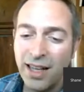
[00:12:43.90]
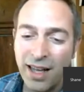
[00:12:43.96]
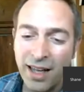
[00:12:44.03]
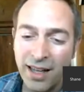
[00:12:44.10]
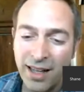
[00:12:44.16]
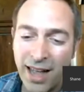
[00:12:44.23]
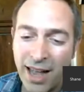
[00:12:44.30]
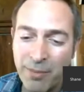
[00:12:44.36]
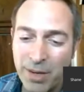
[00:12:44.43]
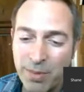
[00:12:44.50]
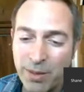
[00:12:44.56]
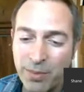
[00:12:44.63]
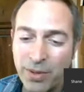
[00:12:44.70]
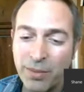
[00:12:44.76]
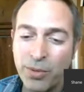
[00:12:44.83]
how
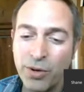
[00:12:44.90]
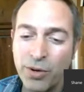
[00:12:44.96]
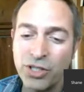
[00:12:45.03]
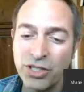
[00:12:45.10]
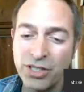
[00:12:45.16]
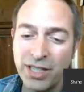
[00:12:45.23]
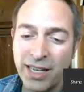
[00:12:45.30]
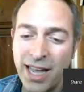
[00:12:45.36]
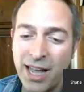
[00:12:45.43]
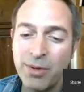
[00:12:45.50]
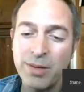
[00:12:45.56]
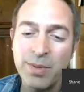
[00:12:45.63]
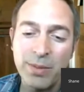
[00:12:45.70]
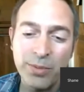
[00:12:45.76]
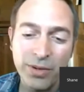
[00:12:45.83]
many people are purchasing,
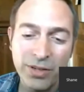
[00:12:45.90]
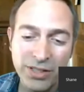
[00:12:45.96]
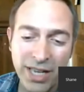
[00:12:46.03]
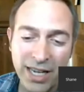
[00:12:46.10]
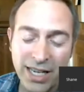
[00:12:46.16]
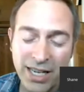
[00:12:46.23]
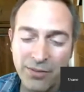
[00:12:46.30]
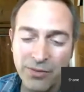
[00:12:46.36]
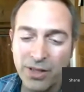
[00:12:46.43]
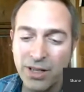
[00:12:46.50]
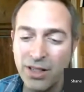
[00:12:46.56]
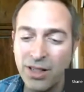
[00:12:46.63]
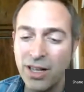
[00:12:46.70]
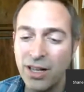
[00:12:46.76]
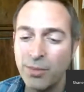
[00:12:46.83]
how many people are signing up for
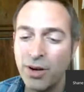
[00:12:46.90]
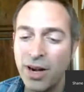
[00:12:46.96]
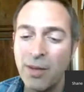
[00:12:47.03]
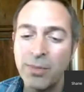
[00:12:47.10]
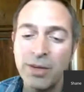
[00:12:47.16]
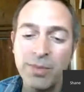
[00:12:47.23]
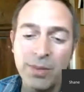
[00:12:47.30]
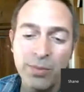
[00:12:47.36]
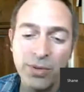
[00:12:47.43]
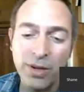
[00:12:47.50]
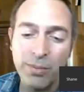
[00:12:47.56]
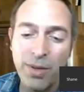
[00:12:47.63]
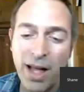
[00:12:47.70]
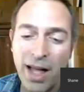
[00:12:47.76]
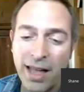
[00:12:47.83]
the club, or how many
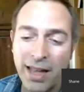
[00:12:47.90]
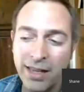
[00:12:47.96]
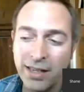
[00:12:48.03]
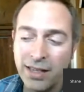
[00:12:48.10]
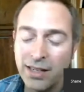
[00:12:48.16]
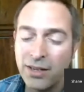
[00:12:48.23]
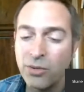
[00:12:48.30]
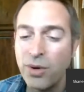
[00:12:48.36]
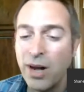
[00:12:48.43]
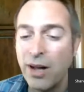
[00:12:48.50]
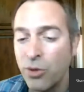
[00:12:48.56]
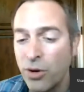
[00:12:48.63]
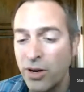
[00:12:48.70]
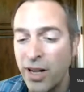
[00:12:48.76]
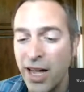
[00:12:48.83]
people are buying
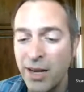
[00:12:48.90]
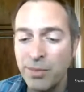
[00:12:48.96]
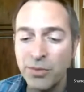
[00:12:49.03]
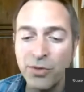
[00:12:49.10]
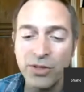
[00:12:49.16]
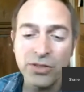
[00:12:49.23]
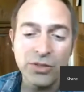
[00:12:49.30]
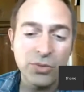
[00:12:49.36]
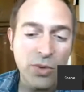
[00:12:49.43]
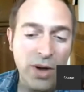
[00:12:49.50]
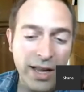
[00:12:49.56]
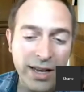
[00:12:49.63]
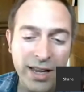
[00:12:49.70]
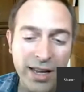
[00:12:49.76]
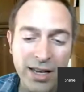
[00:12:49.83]
Ralph Lauren items versus
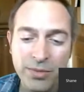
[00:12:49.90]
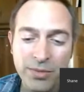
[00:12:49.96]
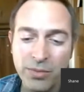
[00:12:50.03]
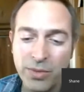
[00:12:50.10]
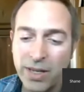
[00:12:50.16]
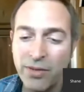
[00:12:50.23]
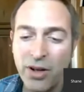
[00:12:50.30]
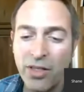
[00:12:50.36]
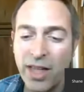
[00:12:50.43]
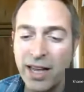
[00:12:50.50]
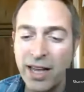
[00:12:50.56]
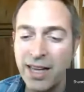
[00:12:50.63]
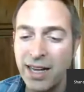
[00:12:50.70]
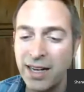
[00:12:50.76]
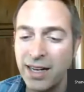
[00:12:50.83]
wine items. We have all
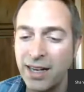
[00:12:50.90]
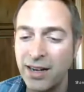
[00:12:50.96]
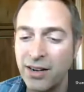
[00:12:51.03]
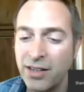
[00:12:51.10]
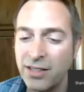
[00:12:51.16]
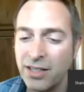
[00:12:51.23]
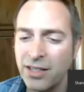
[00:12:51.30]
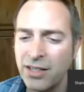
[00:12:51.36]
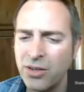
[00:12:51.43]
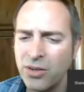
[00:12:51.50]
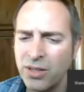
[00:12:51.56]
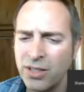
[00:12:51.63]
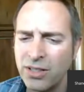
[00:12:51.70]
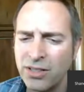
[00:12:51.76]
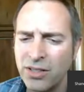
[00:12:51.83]
that data here. It's a
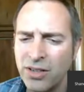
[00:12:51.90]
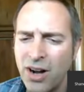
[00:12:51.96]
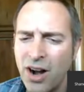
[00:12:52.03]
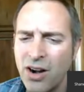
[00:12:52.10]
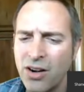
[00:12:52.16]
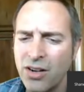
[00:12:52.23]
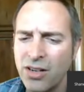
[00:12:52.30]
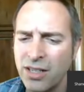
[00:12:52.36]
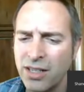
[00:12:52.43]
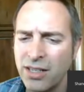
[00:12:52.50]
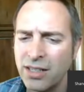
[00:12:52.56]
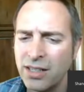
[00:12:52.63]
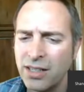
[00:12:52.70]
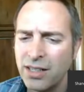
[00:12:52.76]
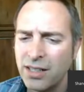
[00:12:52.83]
little harder
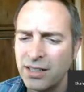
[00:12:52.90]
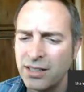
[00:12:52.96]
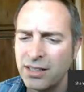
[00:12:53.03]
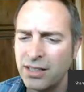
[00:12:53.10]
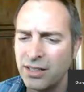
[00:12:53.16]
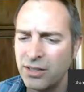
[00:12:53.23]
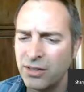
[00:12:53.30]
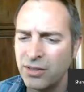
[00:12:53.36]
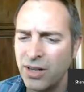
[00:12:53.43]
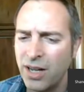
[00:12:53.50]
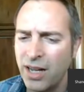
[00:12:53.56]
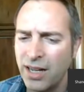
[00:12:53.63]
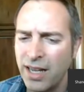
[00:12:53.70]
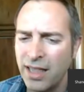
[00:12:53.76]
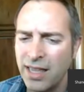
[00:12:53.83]

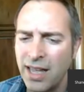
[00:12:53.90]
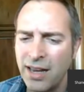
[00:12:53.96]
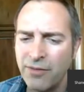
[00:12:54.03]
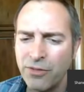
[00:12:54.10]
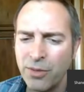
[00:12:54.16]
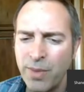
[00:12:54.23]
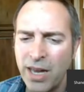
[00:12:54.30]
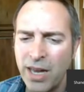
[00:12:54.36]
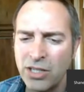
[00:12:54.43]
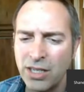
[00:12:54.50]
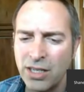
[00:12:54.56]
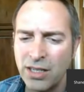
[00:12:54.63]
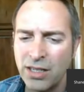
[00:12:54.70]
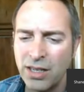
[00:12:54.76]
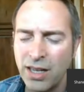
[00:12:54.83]
to get that
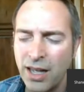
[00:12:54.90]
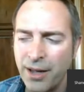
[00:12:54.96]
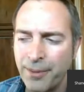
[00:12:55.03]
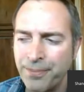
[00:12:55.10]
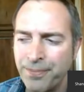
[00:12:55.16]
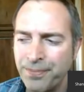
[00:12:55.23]
information.